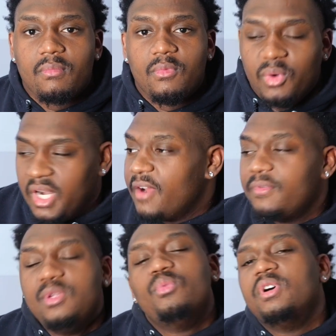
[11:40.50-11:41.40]

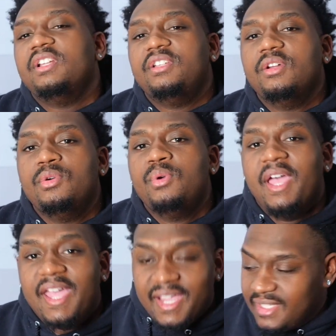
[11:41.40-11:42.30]
Whatever you want to do,
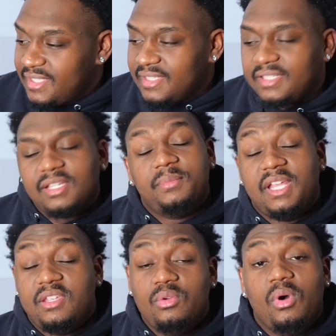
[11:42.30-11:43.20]
and this is something
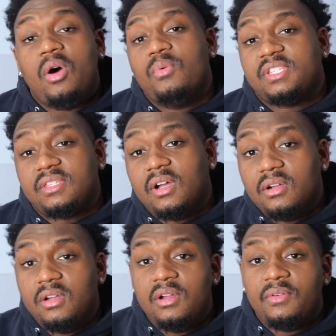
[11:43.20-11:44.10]
that you always
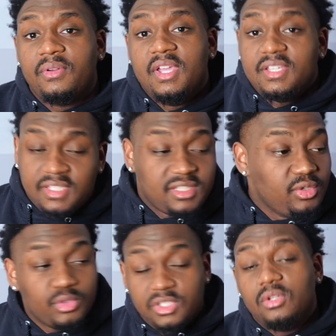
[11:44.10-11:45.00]
thought of since
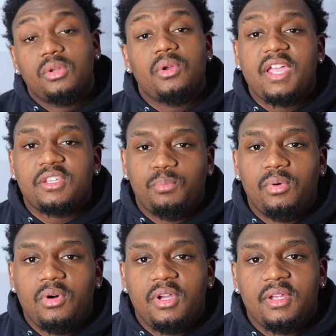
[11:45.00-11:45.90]
you was a little ass
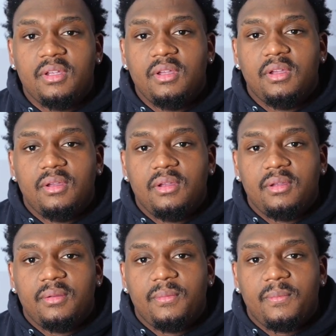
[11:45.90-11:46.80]
boy,
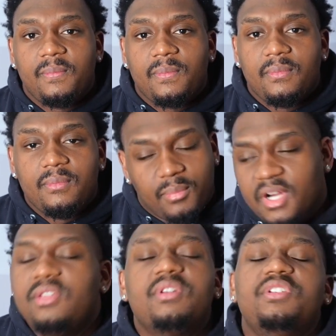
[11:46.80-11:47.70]

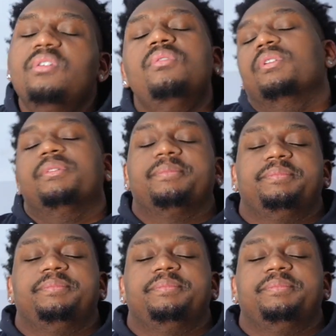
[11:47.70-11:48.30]
bro, you can do it.